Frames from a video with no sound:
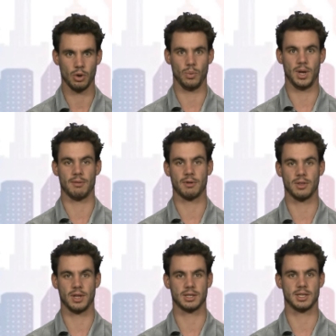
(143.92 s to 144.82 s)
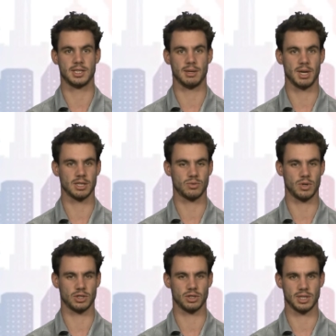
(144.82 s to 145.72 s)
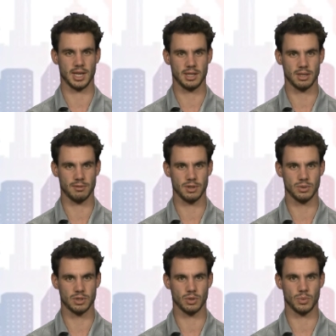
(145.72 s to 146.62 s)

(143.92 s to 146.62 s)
We have conducted semi-structured interviews